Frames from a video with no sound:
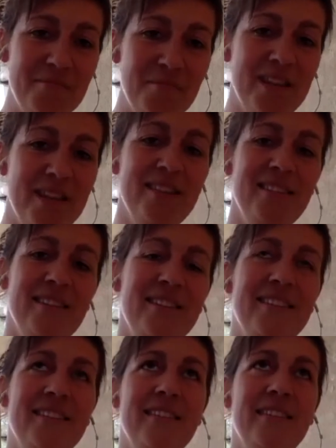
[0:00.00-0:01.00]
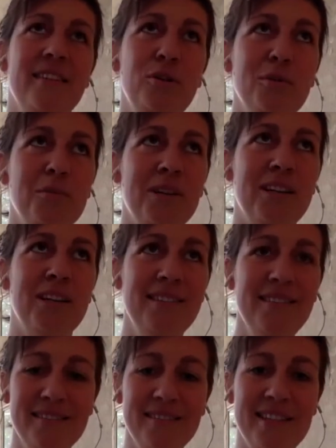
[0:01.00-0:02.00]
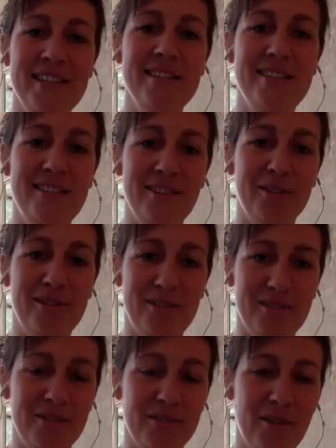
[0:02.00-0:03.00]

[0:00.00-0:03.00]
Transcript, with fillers: being human is also